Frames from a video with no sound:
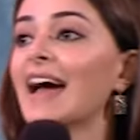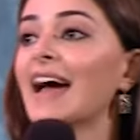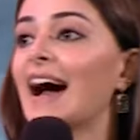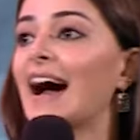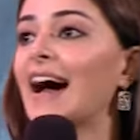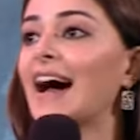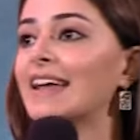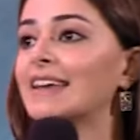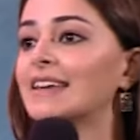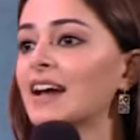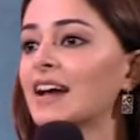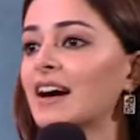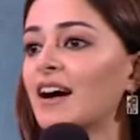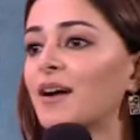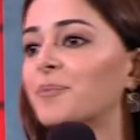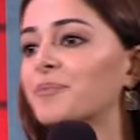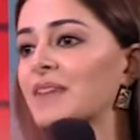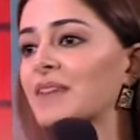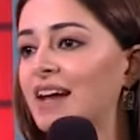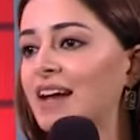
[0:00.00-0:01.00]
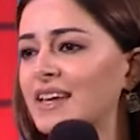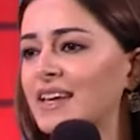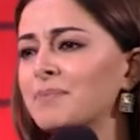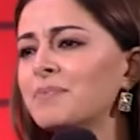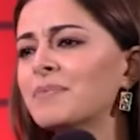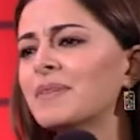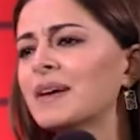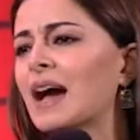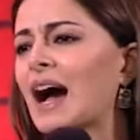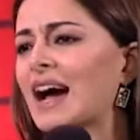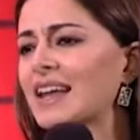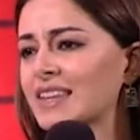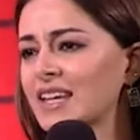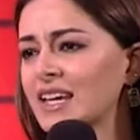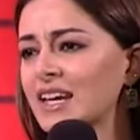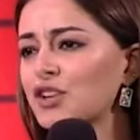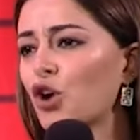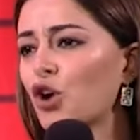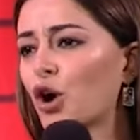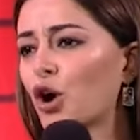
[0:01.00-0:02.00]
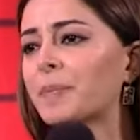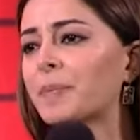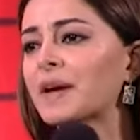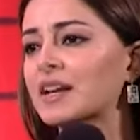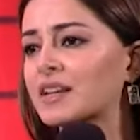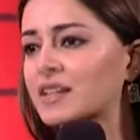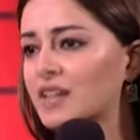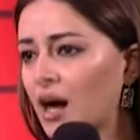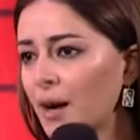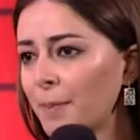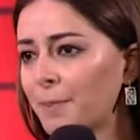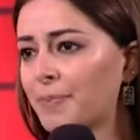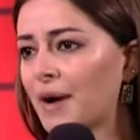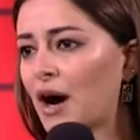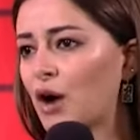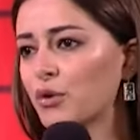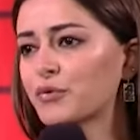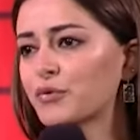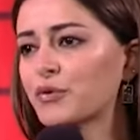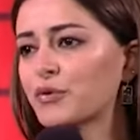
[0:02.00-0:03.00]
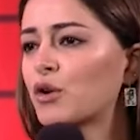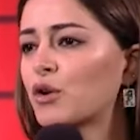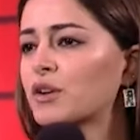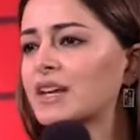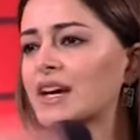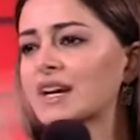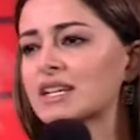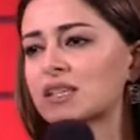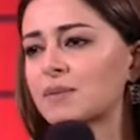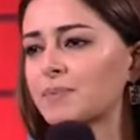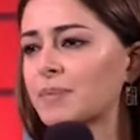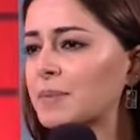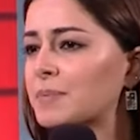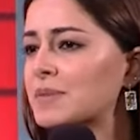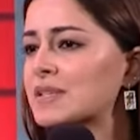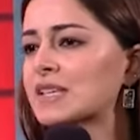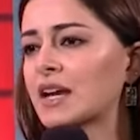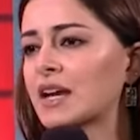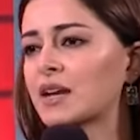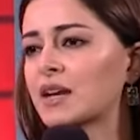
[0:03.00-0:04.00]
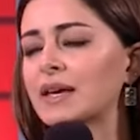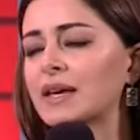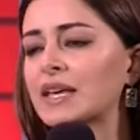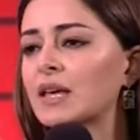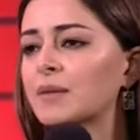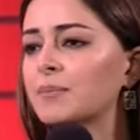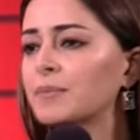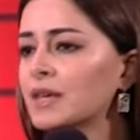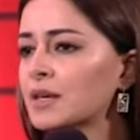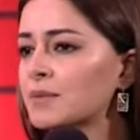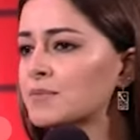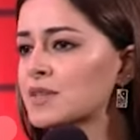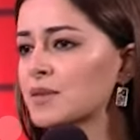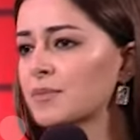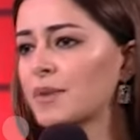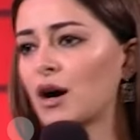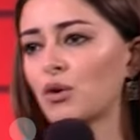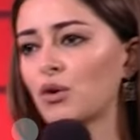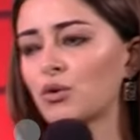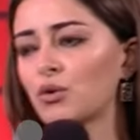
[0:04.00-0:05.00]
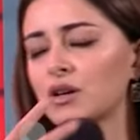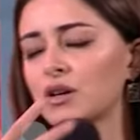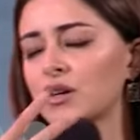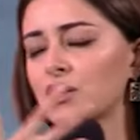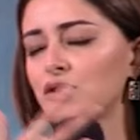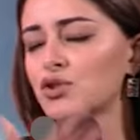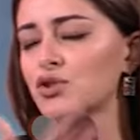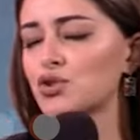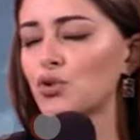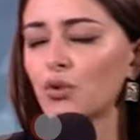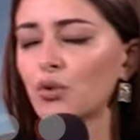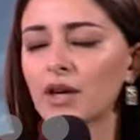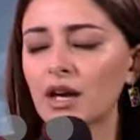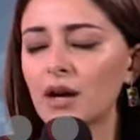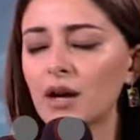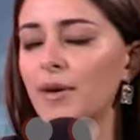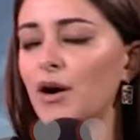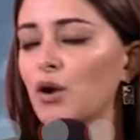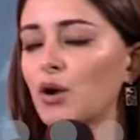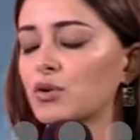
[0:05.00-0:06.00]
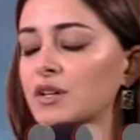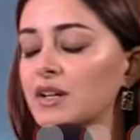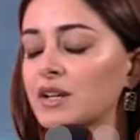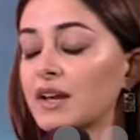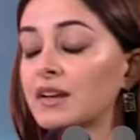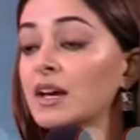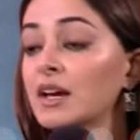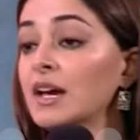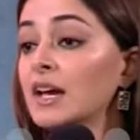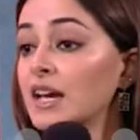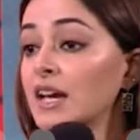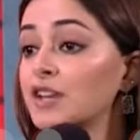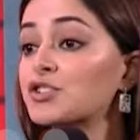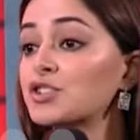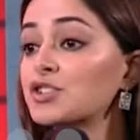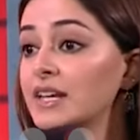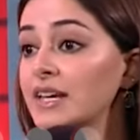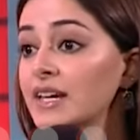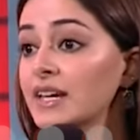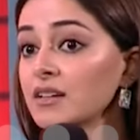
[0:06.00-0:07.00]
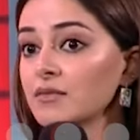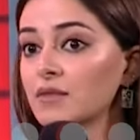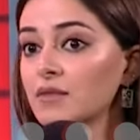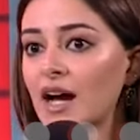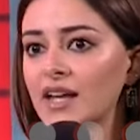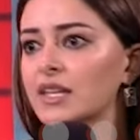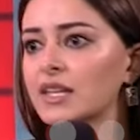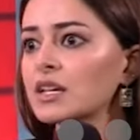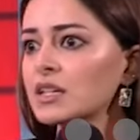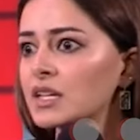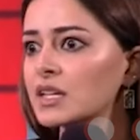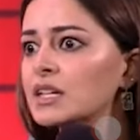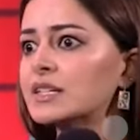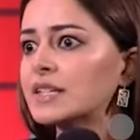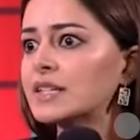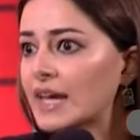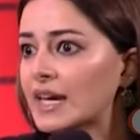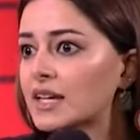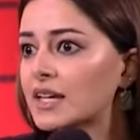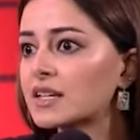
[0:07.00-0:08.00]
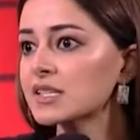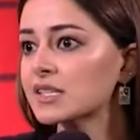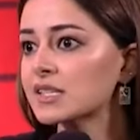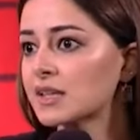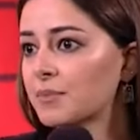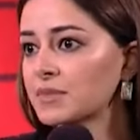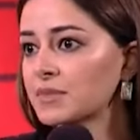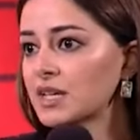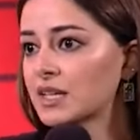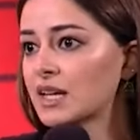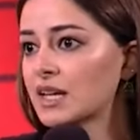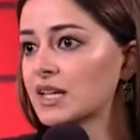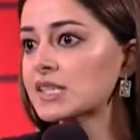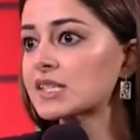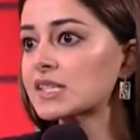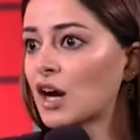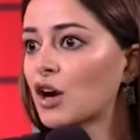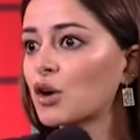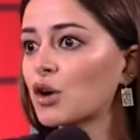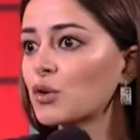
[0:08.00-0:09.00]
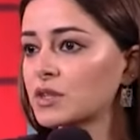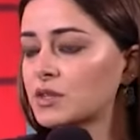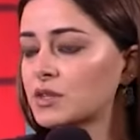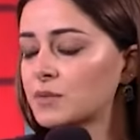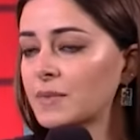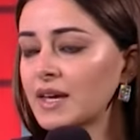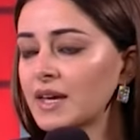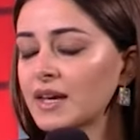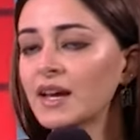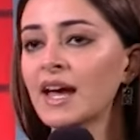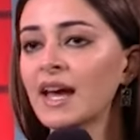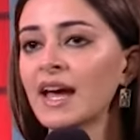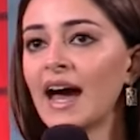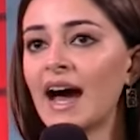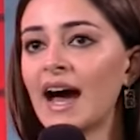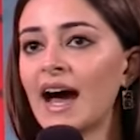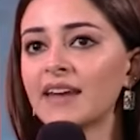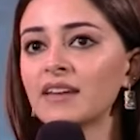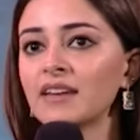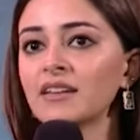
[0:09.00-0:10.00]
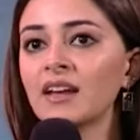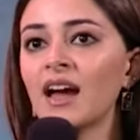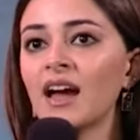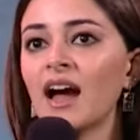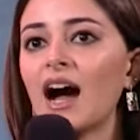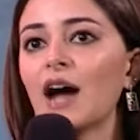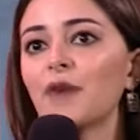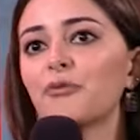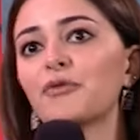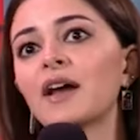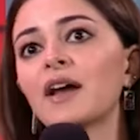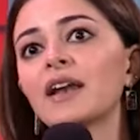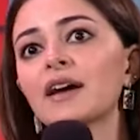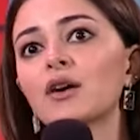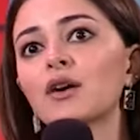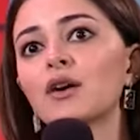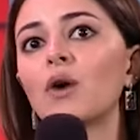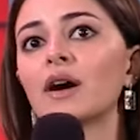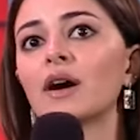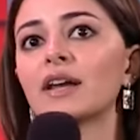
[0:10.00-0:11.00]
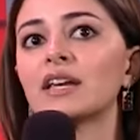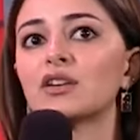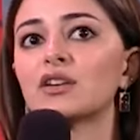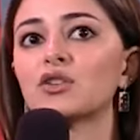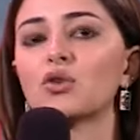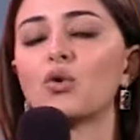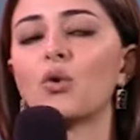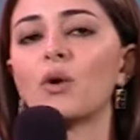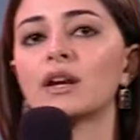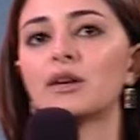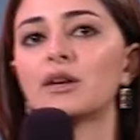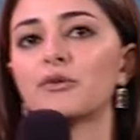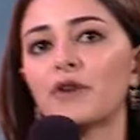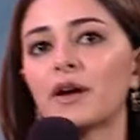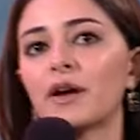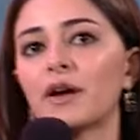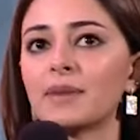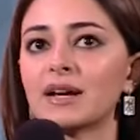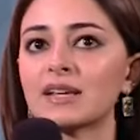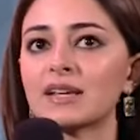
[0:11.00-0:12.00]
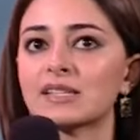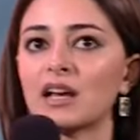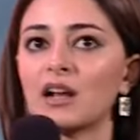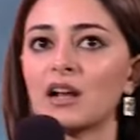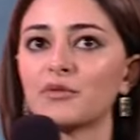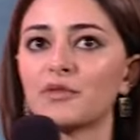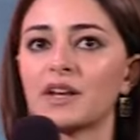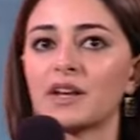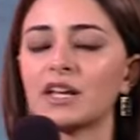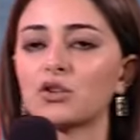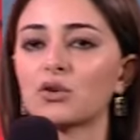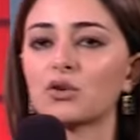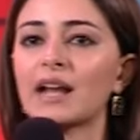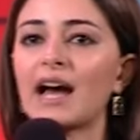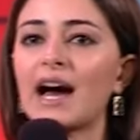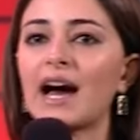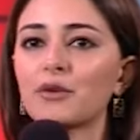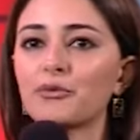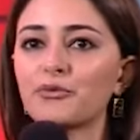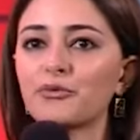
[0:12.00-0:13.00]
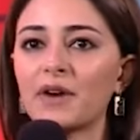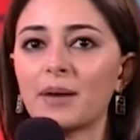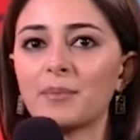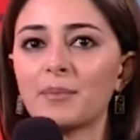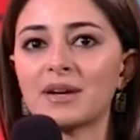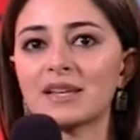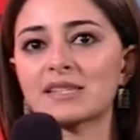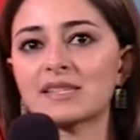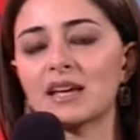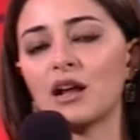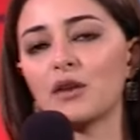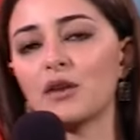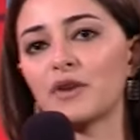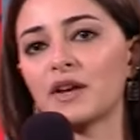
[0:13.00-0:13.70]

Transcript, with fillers: And, um, and then I think it got picked up out of context and people started making memes about it and joking about it. And it really, I think till date is something that stuck with me. And I felt like, oh, I need to go and defend myself. I need to clarify myself.